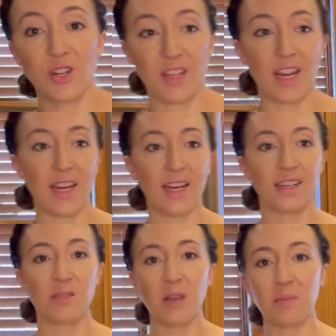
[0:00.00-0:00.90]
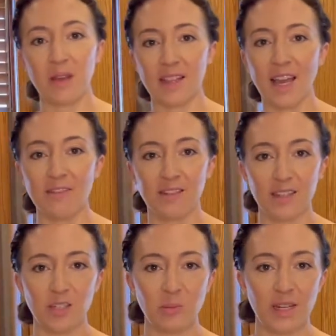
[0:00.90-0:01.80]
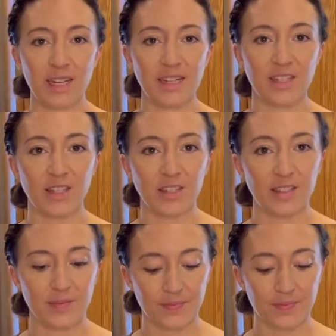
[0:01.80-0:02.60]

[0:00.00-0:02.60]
that I need to make my life a little bit easier.